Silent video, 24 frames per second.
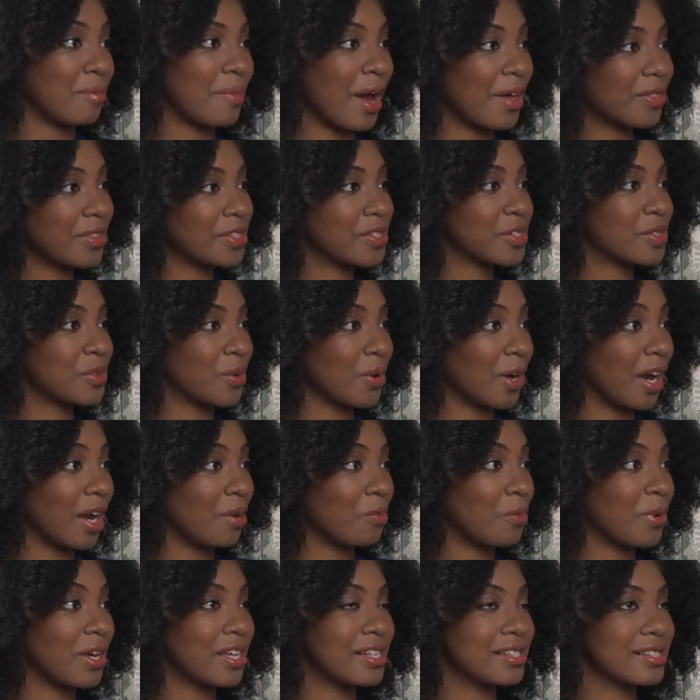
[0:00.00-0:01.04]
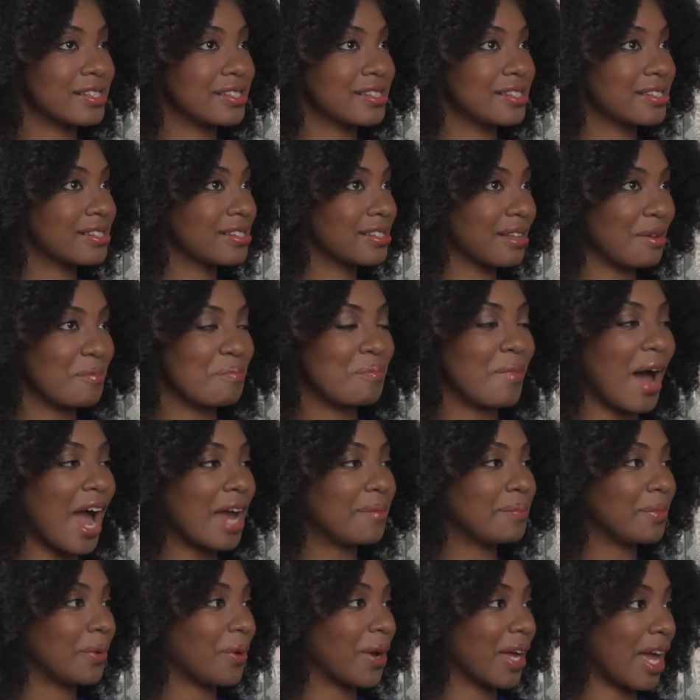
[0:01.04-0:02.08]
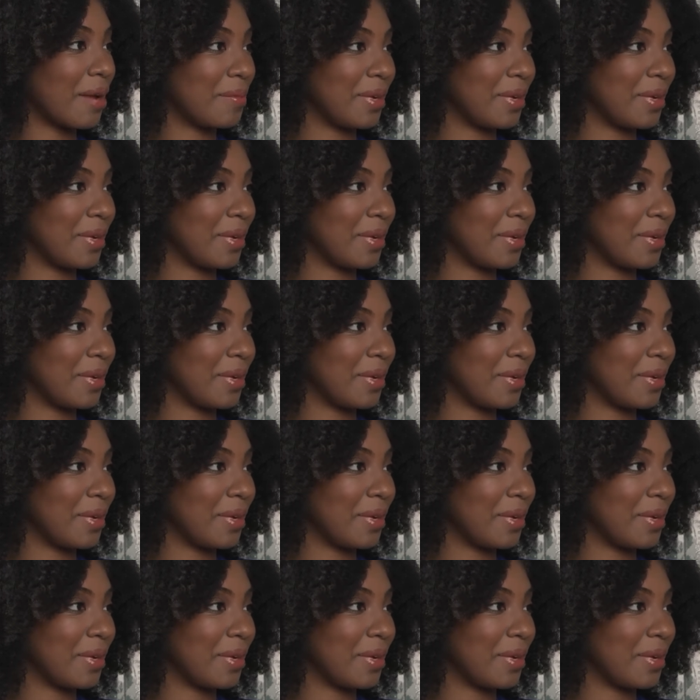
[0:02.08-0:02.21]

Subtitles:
about the story was mind-blowing.